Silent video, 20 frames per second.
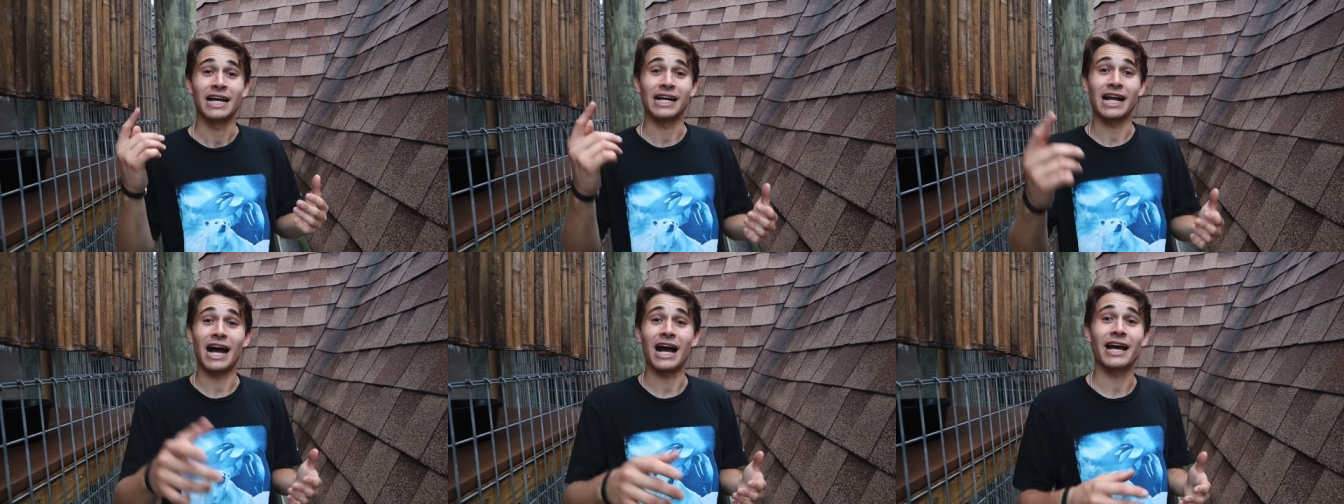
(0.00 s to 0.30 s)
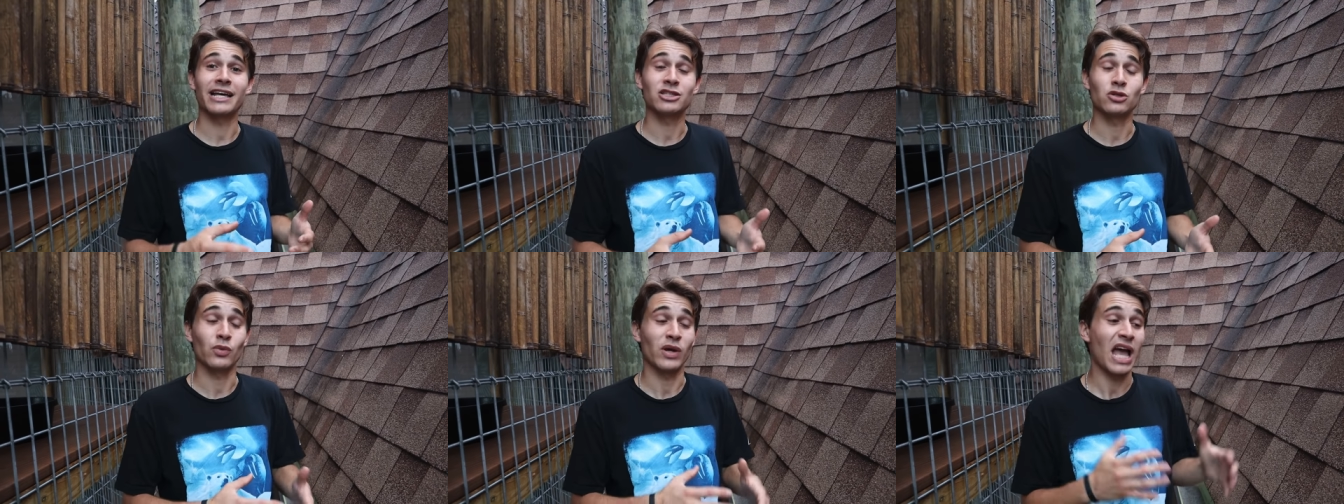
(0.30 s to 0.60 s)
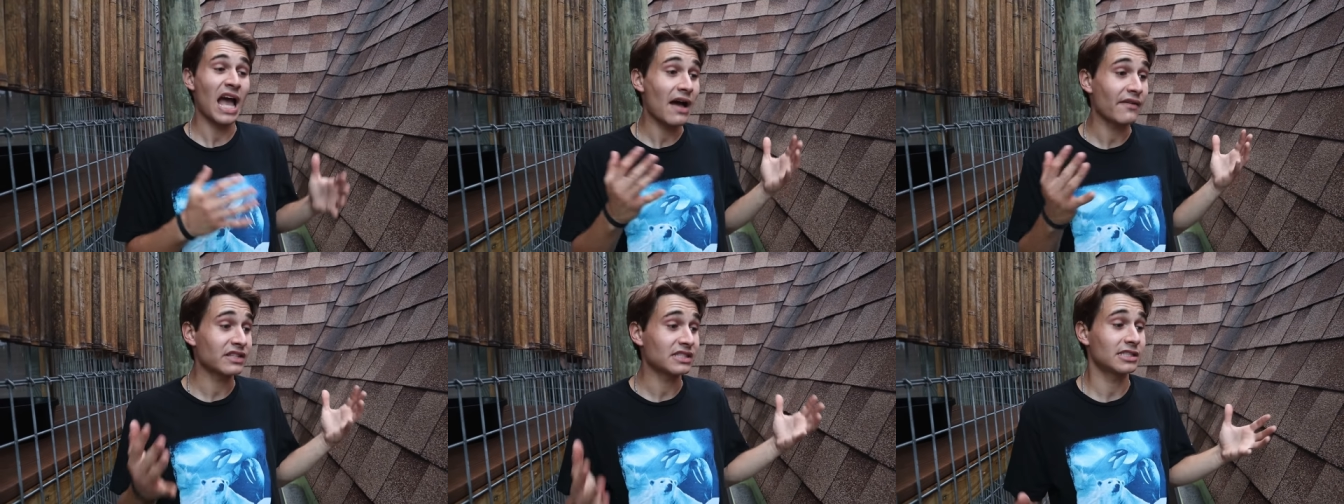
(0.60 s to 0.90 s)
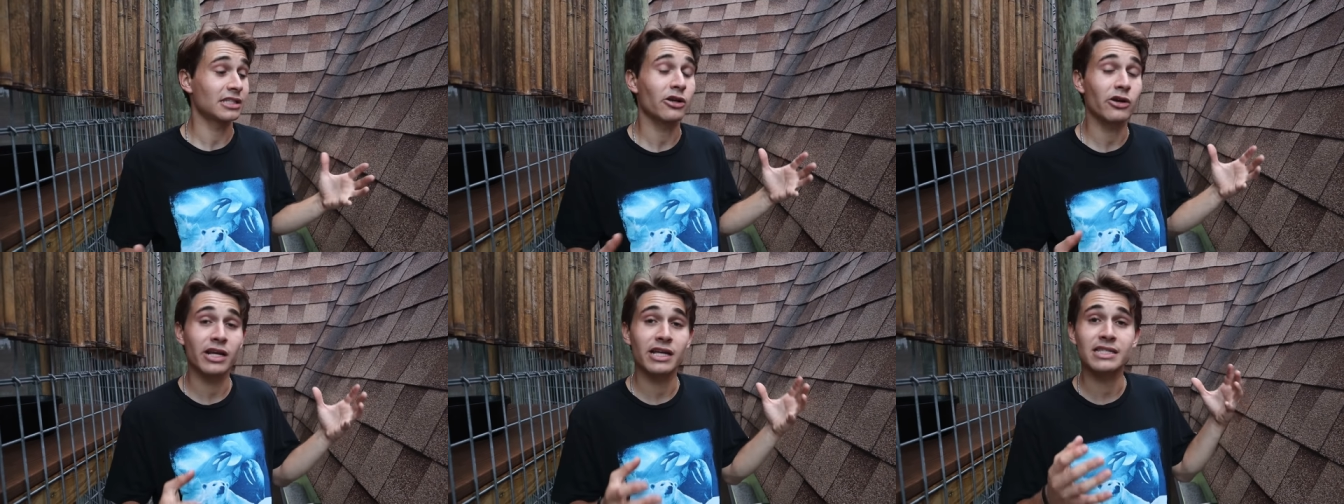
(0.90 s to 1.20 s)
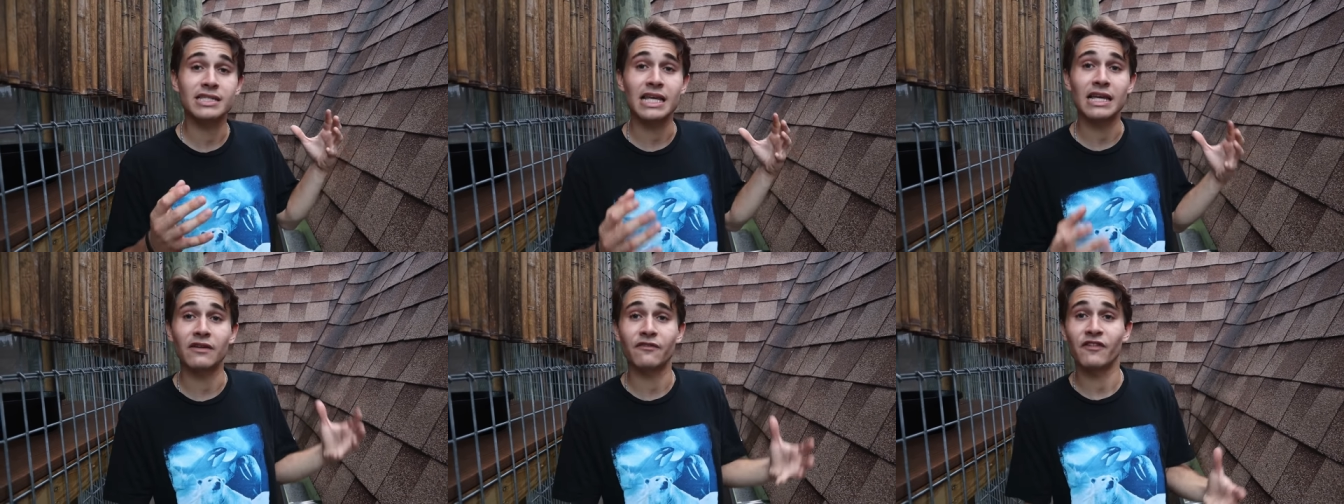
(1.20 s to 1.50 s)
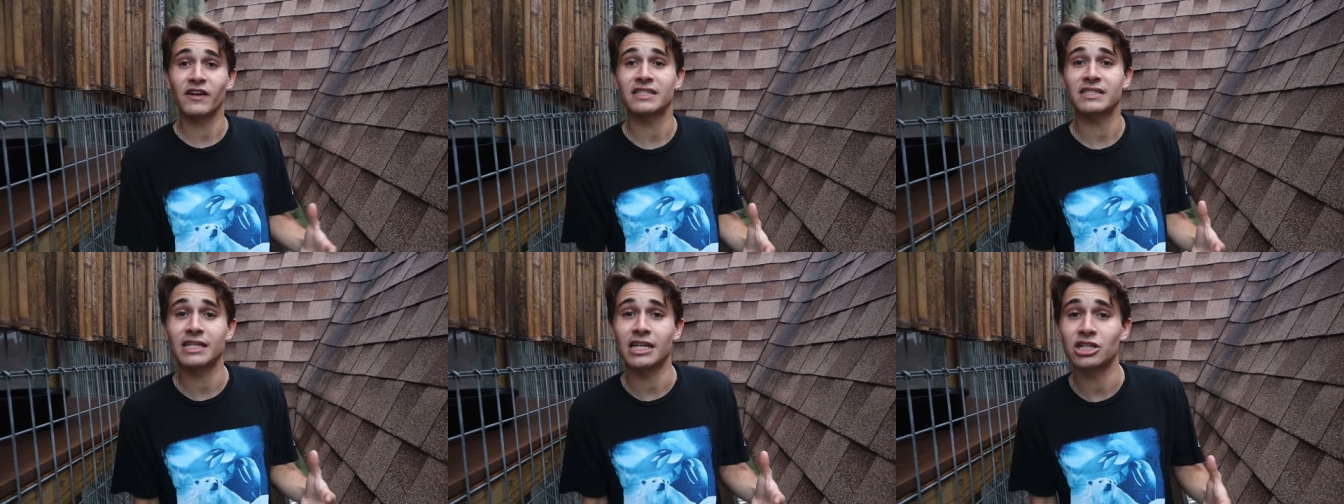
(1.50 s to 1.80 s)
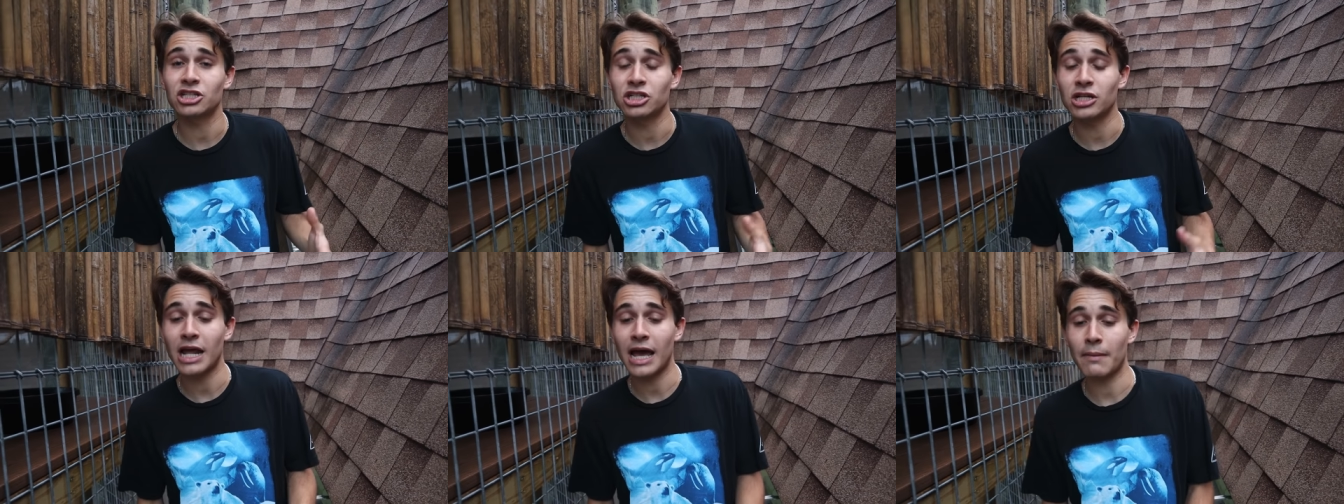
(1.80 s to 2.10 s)
Guys, we have a serious
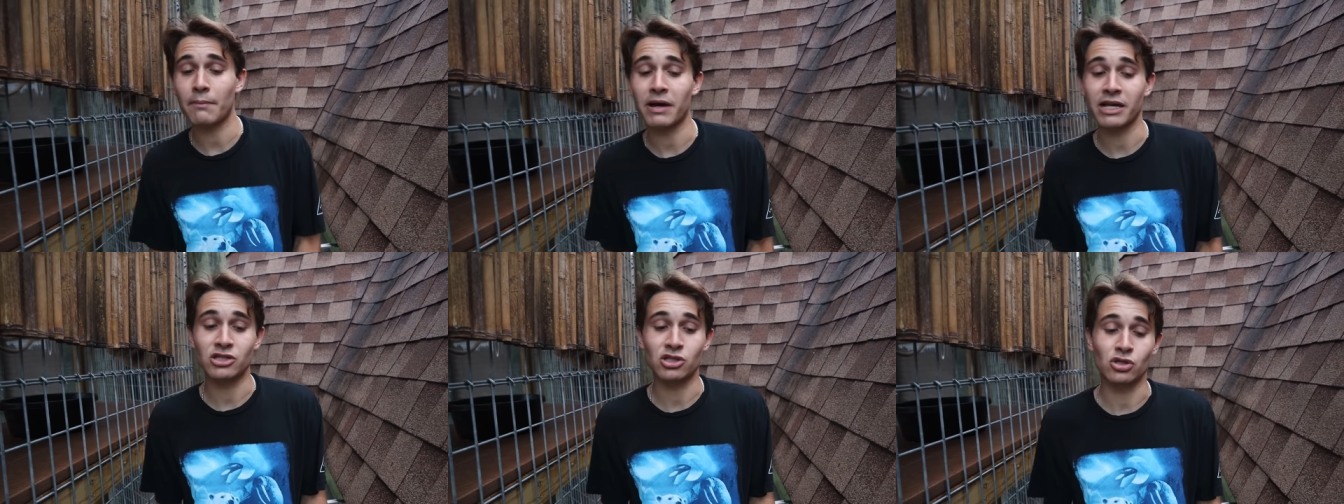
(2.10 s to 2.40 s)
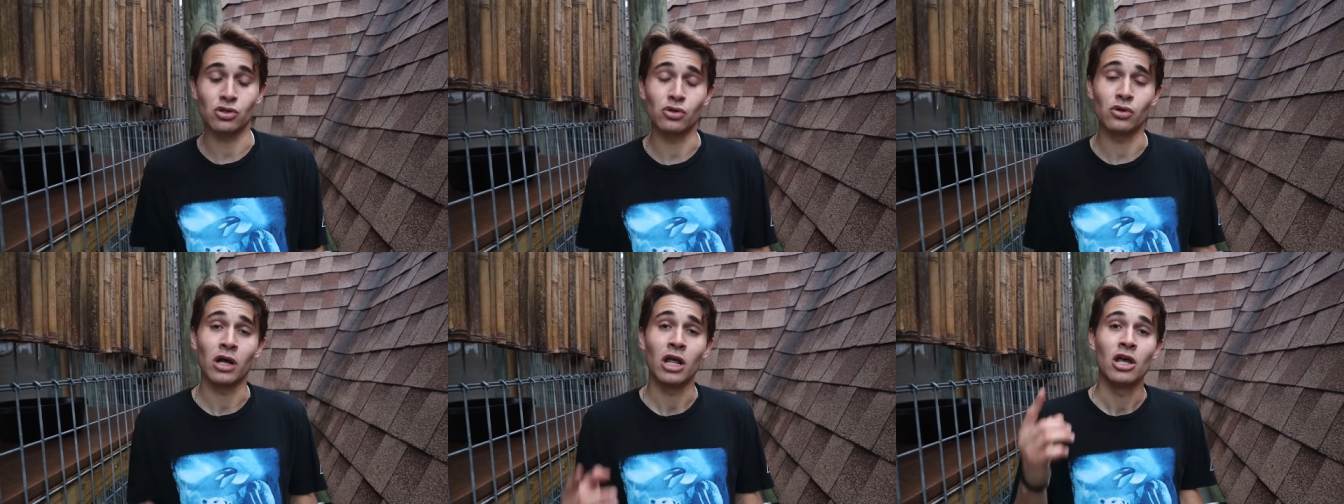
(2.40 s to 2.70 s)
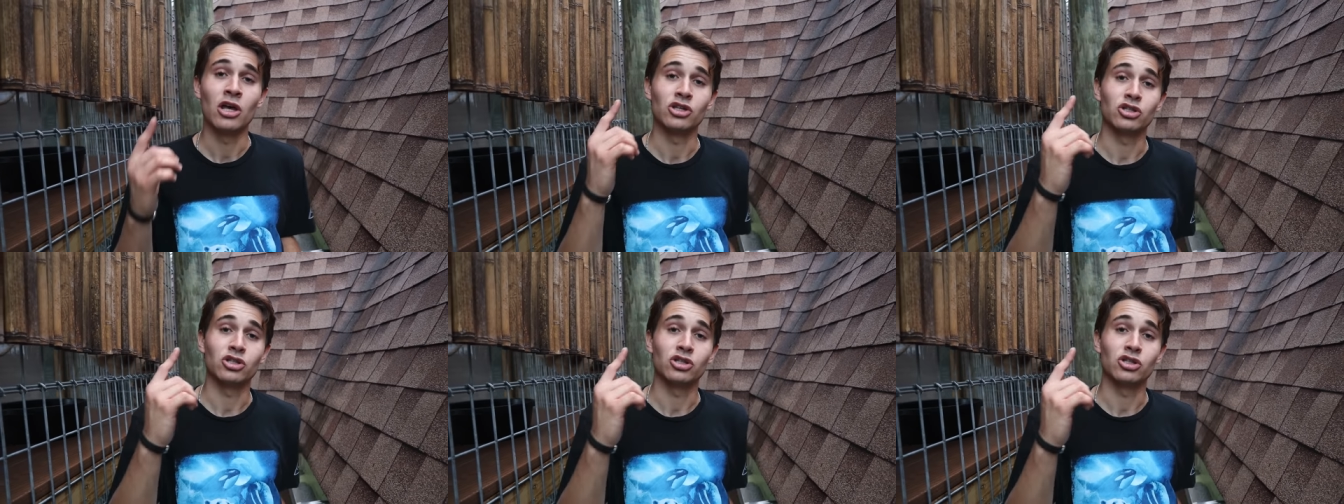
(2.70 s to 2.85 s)
infestation at my zoo.